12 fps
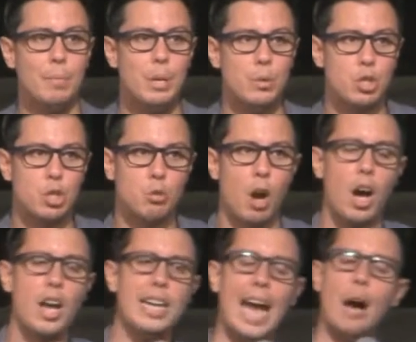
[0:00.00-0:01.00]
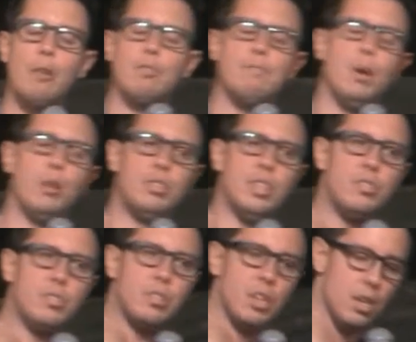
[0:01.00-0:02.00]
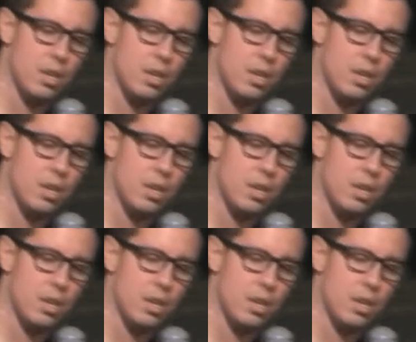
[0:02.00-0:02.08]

he was drawing out of Moses'